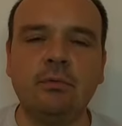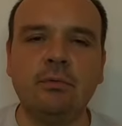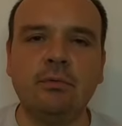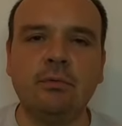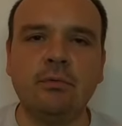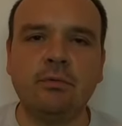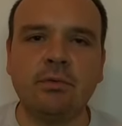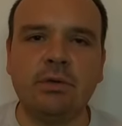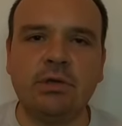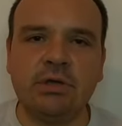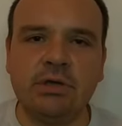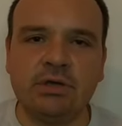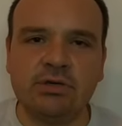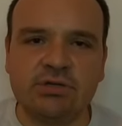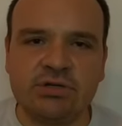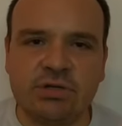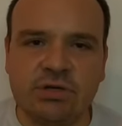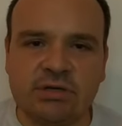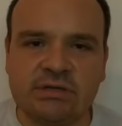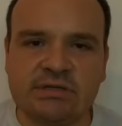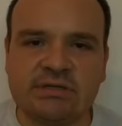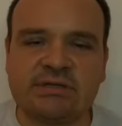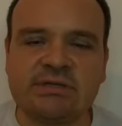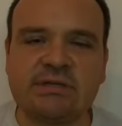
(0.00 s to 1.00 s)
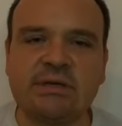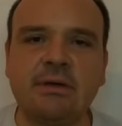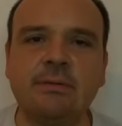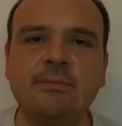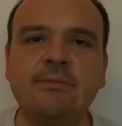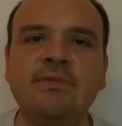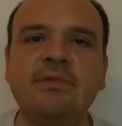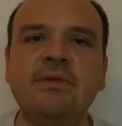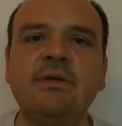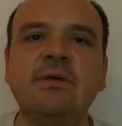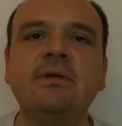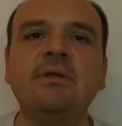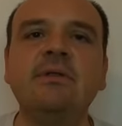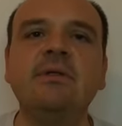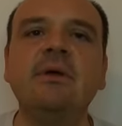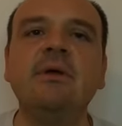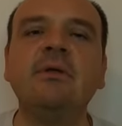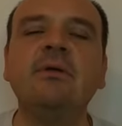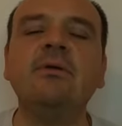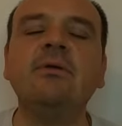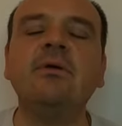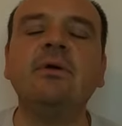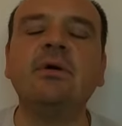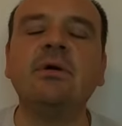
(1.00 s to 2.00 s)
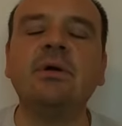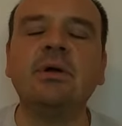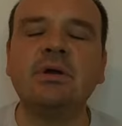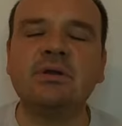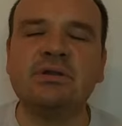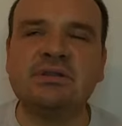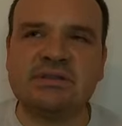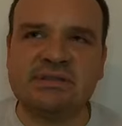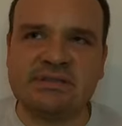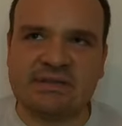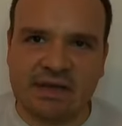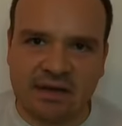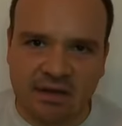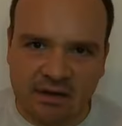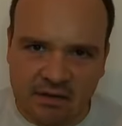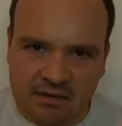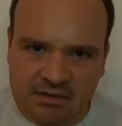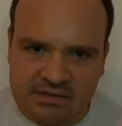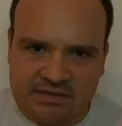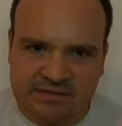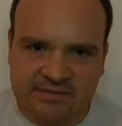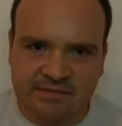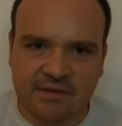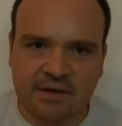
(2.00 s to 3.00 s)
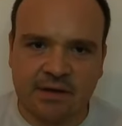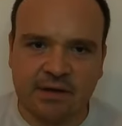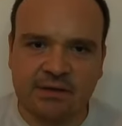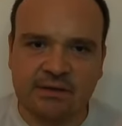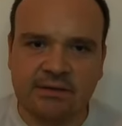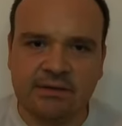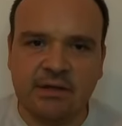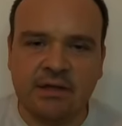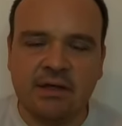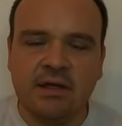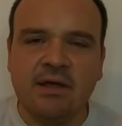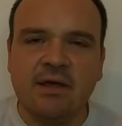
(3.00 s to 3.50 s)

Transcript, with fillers: readjust something, then you are not satisfied.